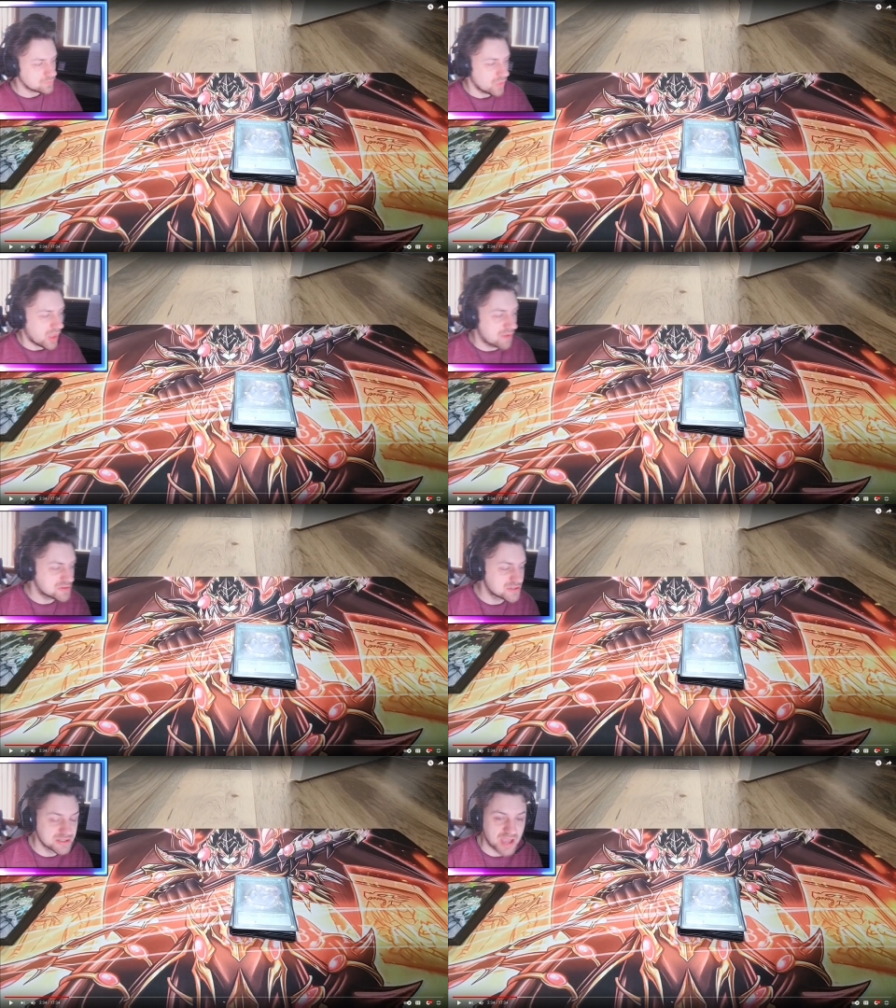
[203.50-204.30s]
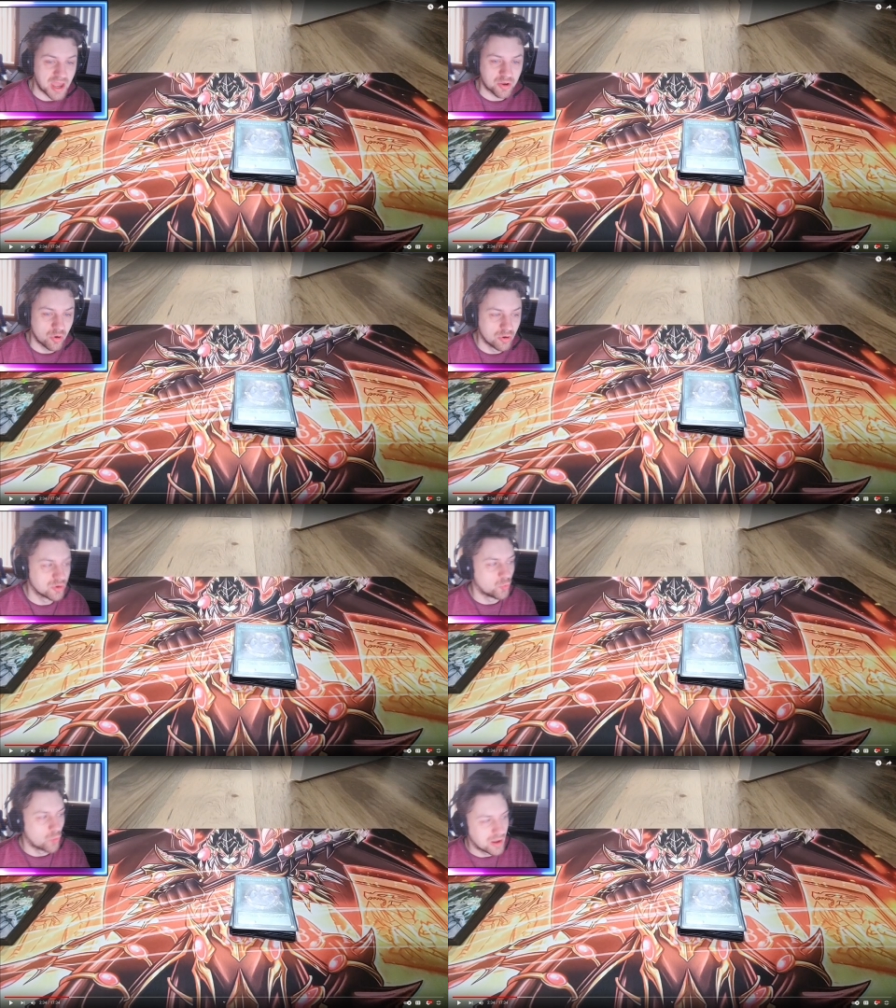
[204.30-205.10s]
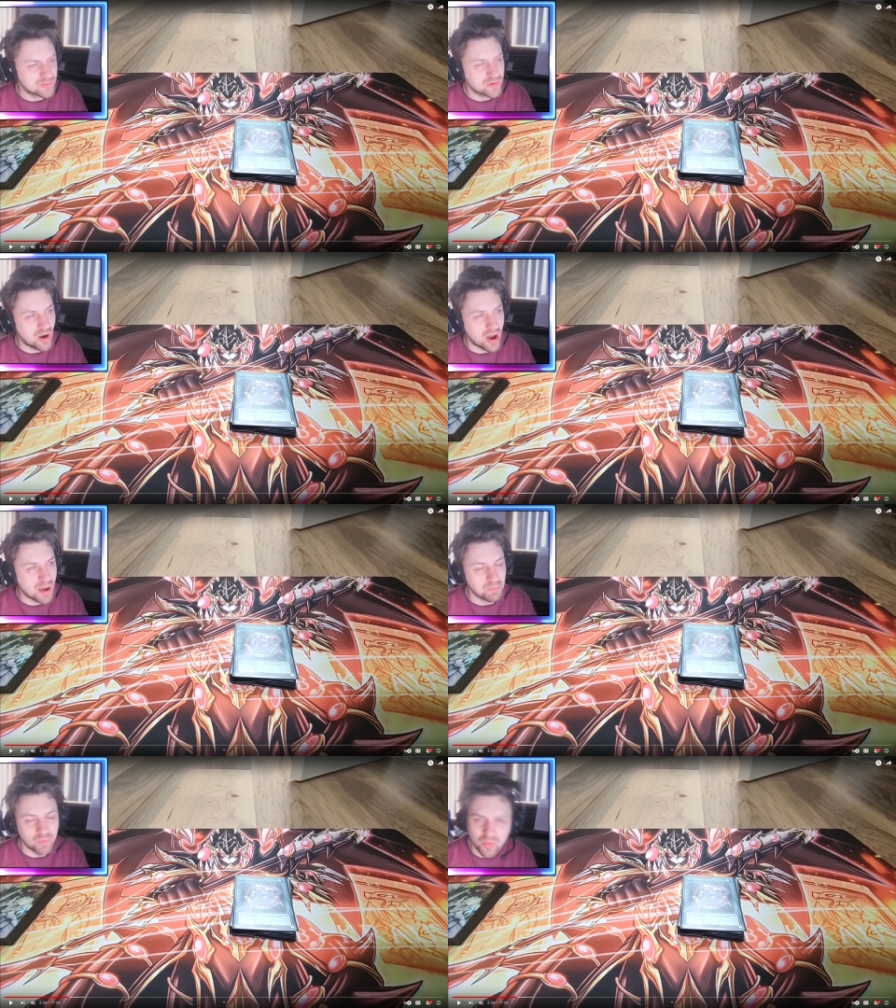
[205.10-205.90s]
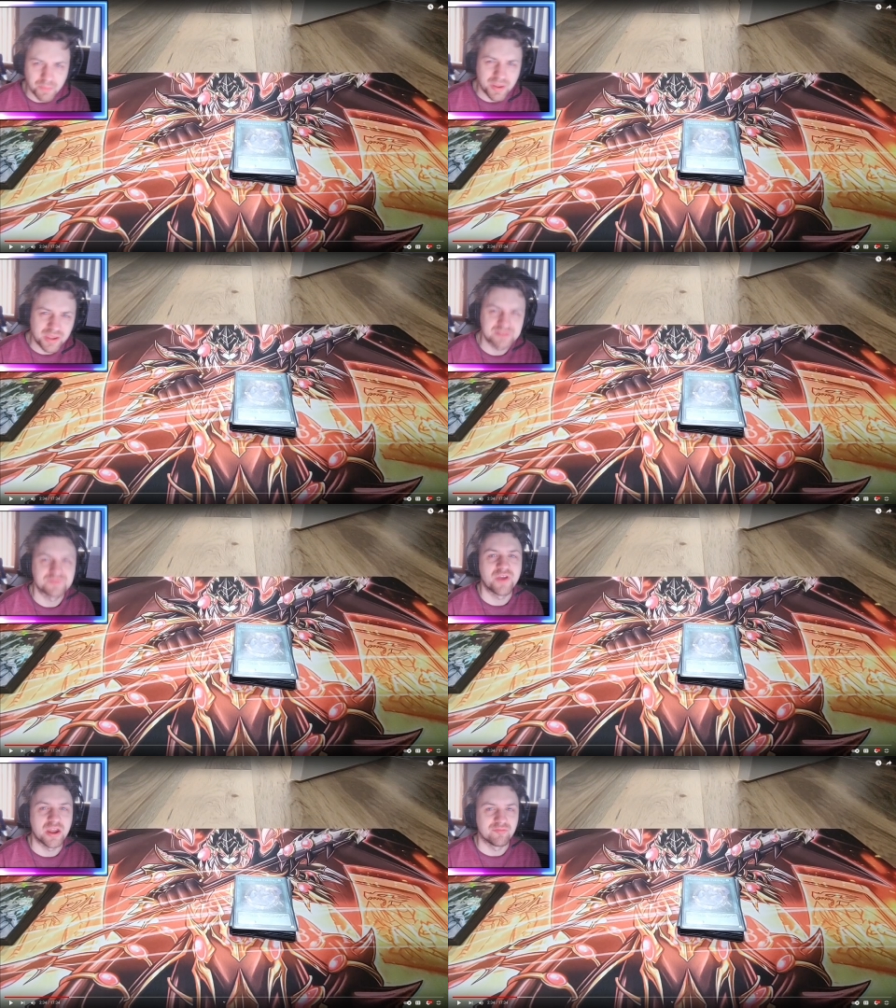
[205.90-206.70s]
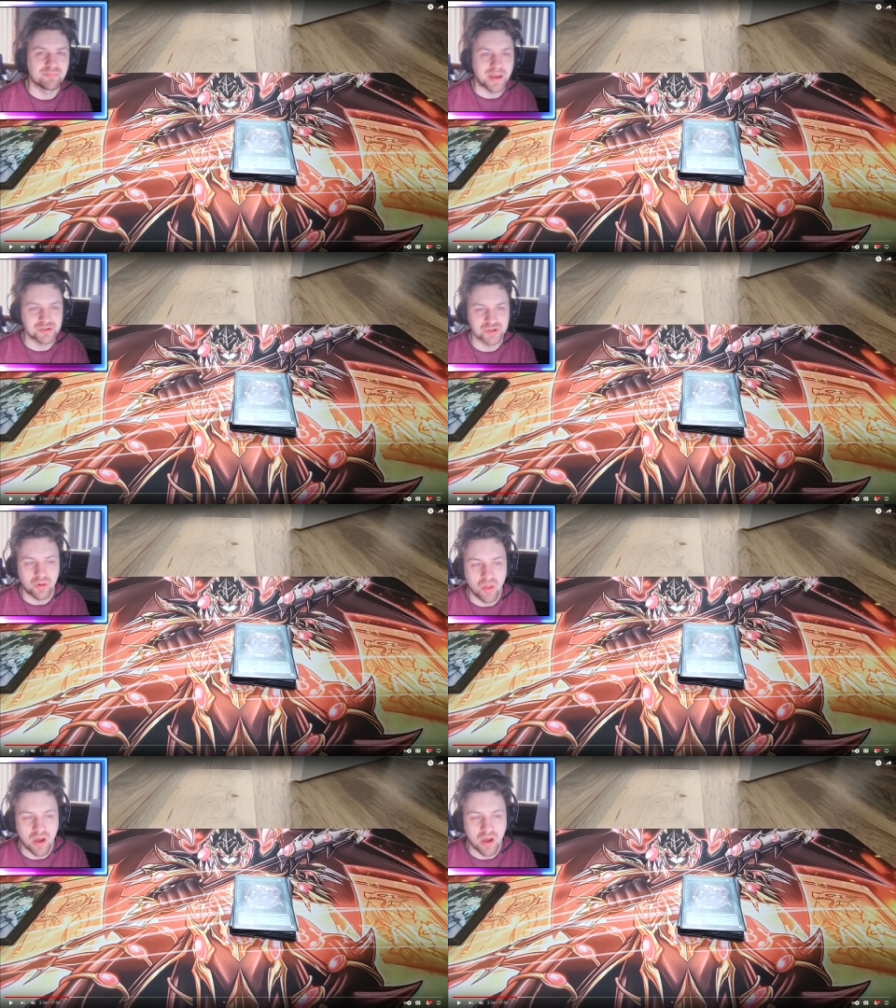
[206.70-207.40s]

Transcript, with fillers: Ever since Anaconda went, I'm not the biggest fan of Magic